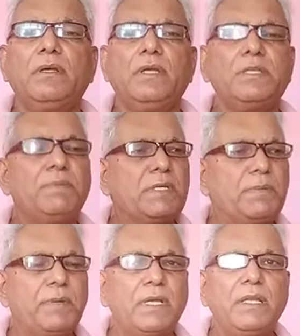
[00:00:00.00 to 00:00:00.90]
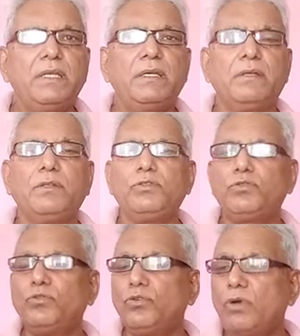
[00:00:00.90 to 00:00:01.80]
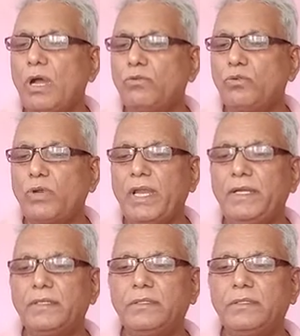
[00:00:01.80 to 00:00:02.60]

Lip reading: Specifically, you should know how to write.